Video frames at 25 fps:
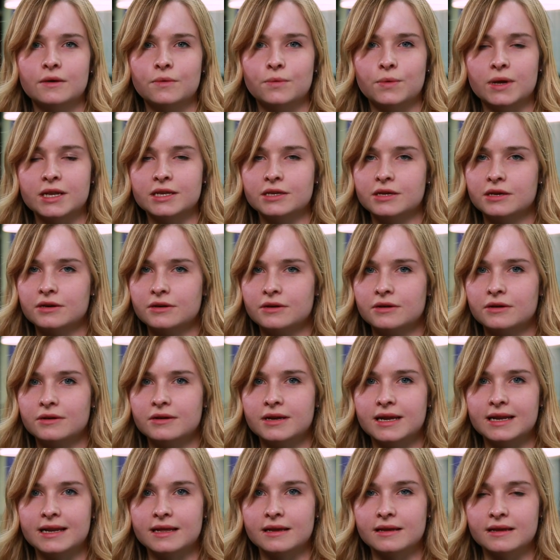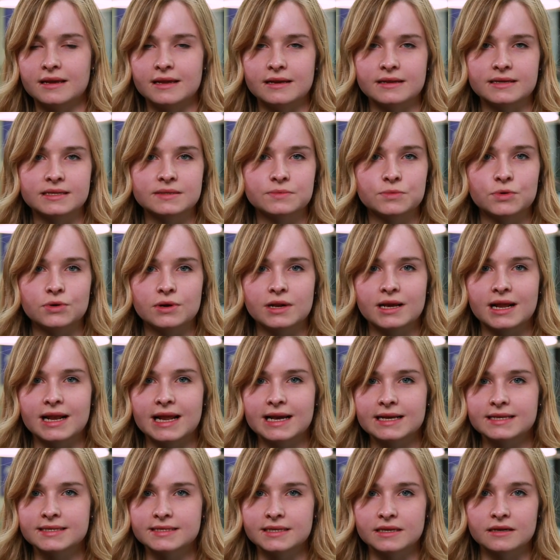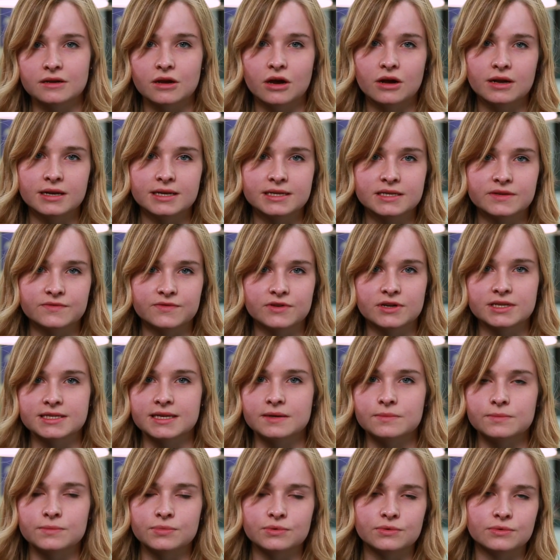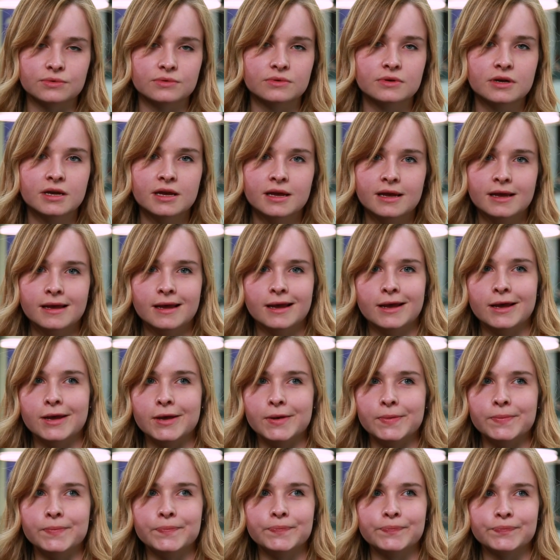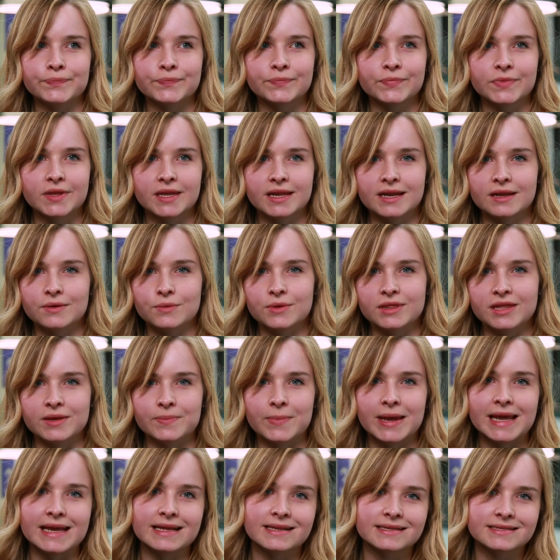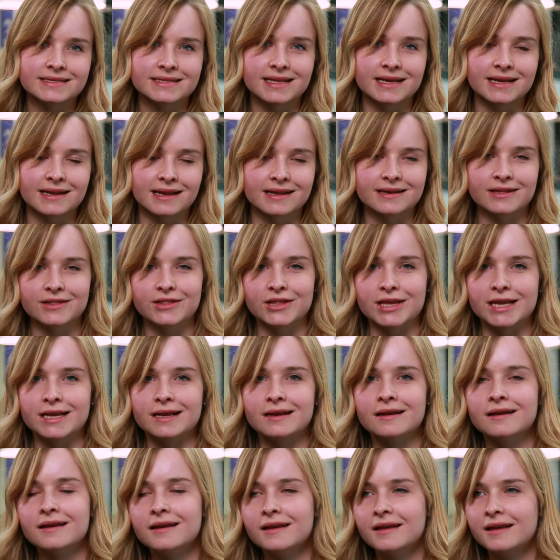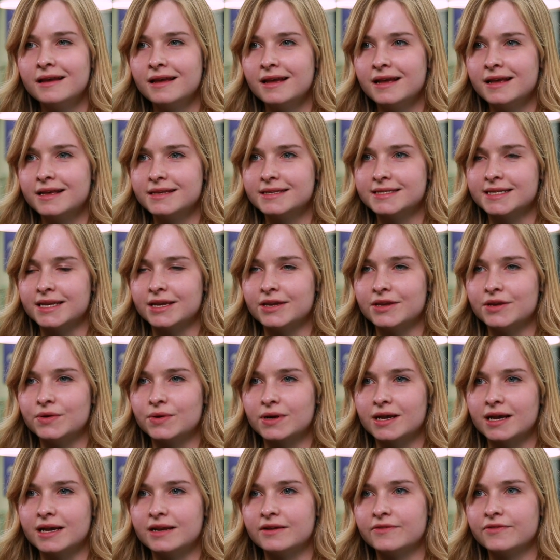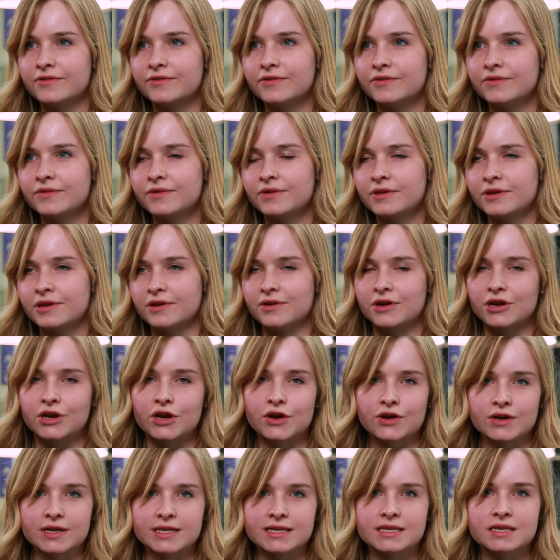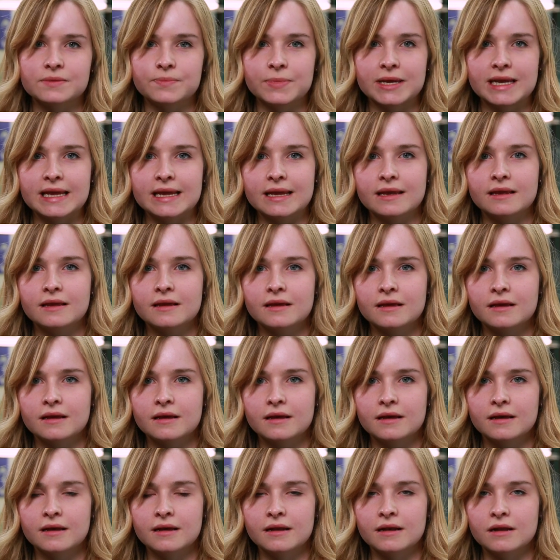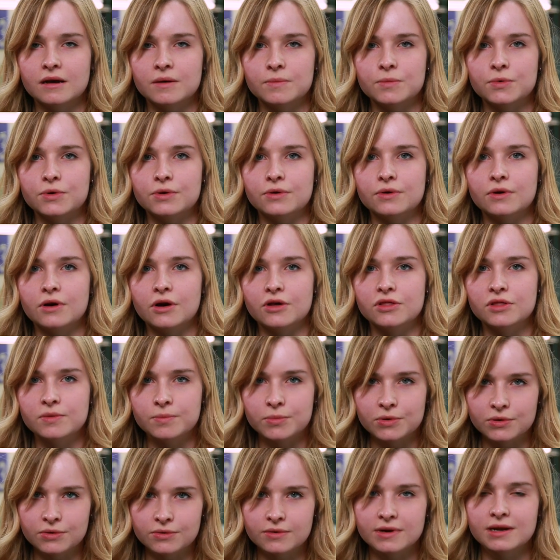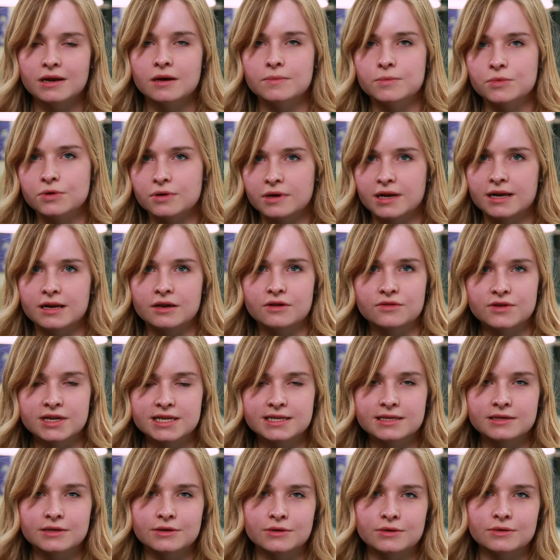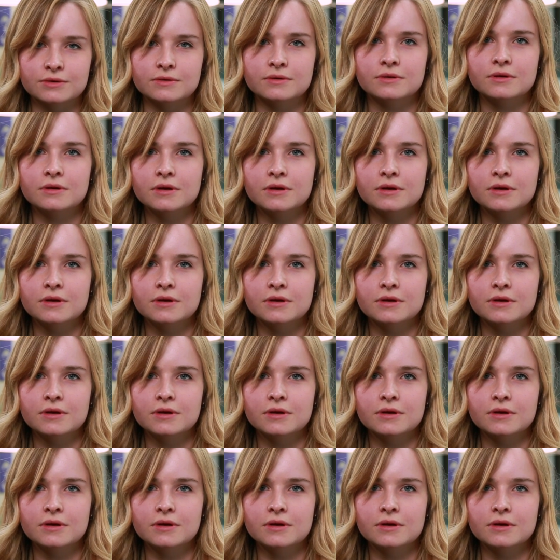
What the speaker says: when you're in a smaller class at college, for example, with your mates, that kind of thing. So you're encouraged to be a lot more on the ball, a lot more kind of critical,